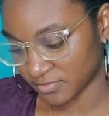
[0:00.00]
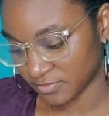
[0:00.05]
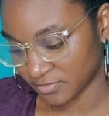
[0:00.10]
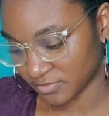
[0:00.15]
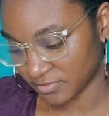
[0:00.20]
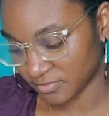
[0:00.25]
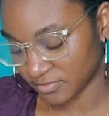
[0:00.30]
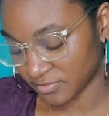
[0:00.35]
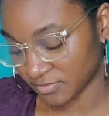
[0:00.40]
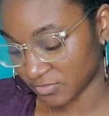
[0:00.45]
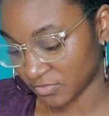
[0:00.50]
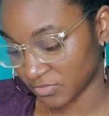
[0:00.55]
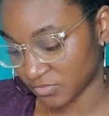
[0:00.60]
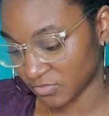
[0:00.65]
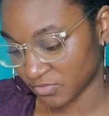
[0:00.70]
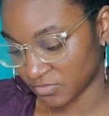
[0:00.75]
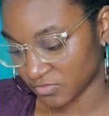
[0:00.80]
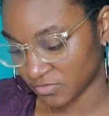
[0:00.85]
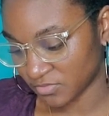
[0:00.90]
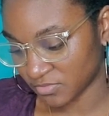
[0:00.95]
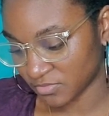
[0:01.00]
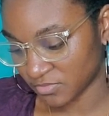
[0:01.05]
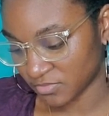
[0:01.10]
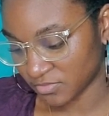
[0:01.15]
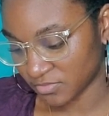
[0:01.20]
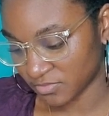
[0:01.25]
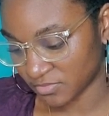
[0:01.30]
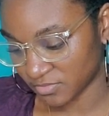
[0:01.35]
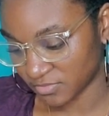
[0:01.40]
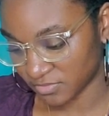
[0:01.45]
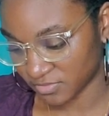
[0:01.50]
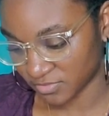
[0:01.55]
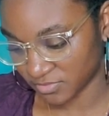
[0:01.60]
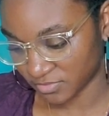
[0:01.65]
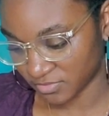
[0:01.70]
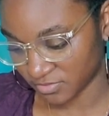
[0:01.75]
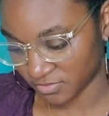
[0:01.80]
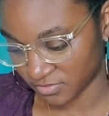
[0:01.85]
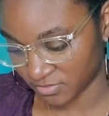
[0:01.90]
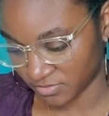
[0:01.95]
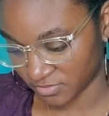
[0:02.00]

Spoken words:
(not speaking)